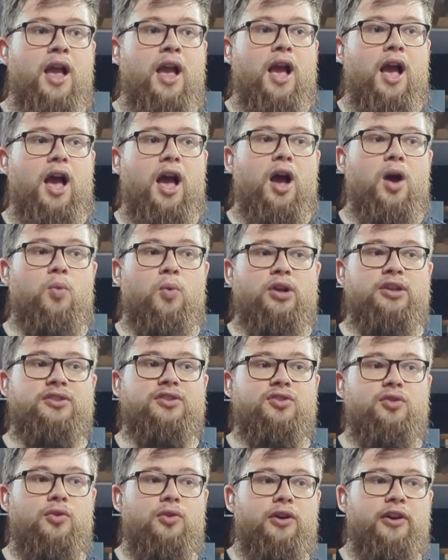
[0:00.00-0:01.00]
one
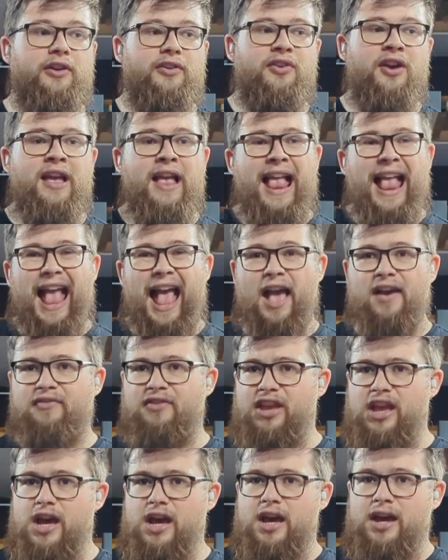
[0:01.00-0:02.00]
sort of
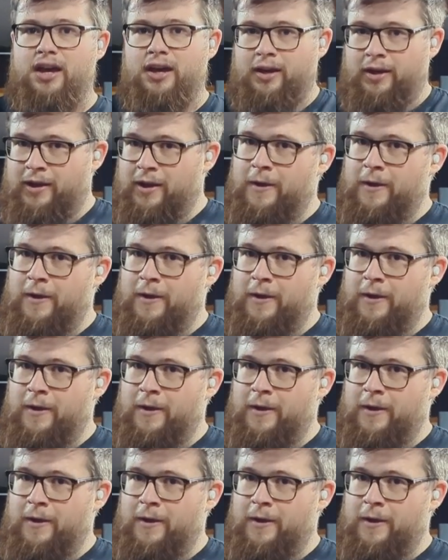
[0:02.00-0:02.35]
heavier,